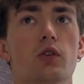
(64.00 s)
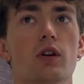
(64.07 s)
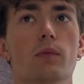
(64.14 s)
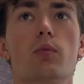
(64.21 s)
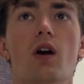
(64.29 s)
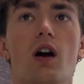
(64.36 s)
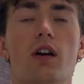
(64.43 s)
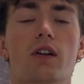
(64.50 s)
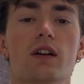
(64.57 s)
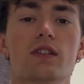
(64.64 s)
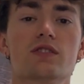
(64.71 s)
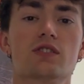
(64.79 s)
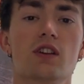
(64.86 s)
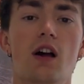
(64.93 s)
great
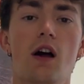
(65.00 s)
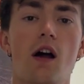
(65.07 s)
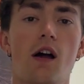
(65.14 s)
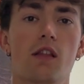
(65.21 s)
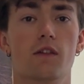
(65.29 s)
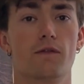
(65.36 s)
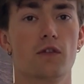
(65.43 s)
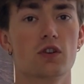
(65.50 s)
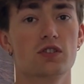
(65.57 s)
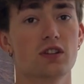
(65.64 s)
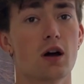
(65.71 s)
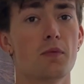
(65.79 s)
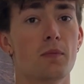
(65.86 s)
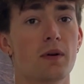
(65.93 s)
progress the first
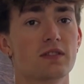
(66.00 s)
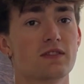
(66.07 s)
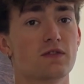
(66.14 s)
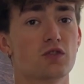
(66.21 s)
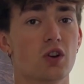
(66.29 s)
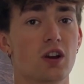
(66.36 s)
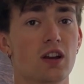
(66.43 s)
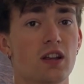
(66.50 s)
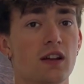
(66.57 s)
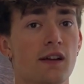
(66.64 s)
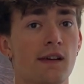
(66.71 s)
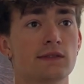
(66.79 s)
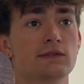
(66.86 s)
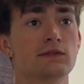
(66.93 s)
couple months of training
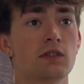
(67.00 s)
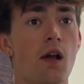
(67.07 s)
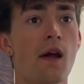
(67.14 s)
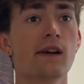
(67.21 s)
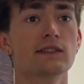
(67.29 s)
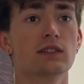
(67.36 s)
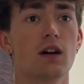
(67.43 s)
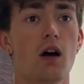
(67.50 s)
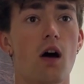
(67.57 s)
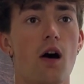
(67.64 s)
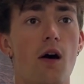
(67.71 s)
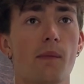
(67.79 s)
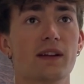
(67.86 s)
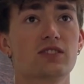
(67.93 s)

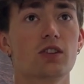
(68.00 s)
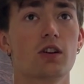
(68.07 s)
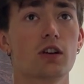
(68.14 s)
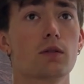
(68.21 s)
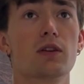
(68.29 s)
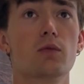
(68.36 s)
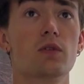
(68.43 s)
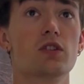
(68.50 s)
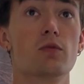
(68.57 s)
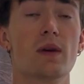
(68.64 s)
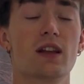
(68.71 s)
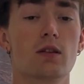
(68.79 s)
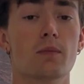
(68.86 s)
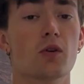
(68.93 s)
um, that's arguably when you
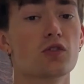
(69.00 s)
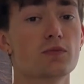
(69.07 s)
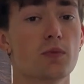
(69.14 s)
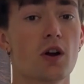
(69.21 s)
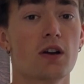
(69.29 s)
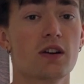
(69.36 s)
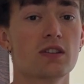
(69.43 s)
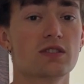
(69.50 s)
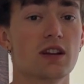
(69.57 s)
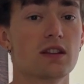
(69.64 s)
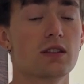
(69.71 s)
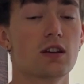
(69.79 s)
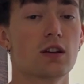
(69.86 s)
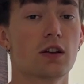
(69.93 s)
make the most progress, I
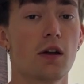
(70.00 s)
think.